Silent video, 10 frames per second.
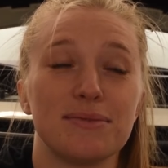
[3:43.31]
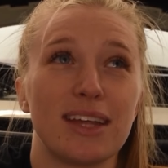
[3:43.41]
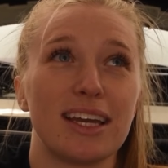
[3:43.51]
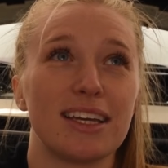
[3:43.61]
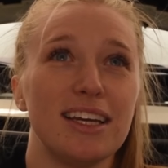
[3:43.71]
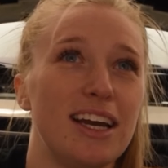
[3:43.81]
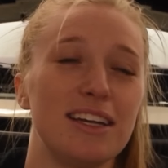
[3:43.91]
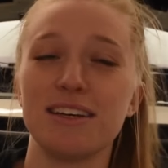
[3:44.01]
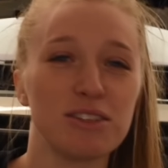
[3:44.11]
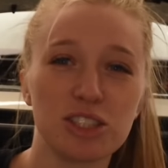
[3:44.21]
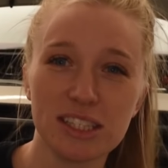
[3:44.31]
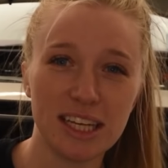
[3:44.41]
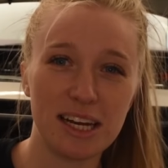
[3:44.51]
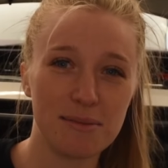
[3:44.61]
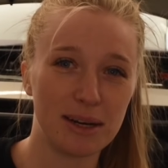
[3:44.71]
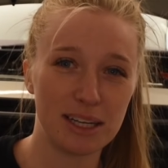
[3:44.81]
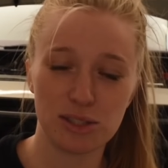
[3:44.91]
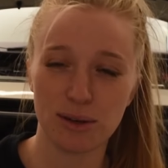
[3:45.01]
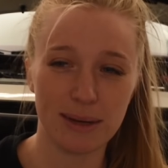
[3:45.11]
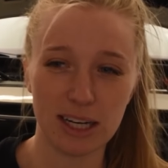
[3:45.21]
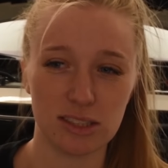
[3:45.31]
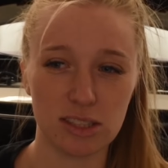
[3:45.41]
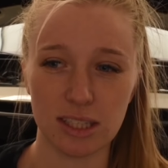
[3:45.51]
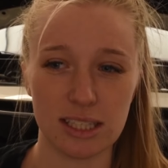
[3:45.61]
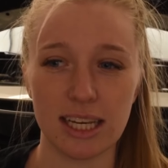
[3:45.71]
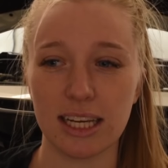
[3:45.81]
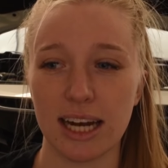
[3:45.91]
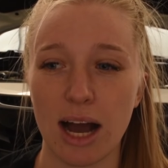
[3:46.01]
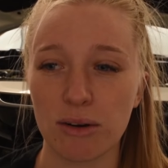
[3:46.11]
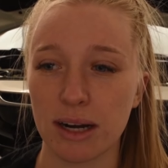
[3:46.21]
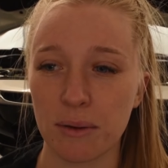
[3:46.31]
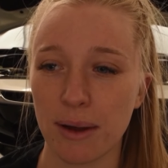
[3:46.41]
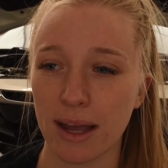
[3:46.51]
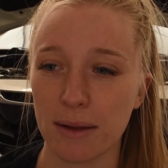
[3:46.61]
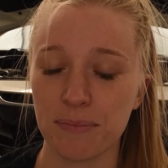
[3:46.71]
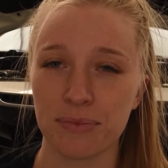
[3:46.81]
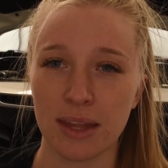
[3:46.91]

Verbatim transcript: Like never trust anybody. So I'm not just going to take it out right away.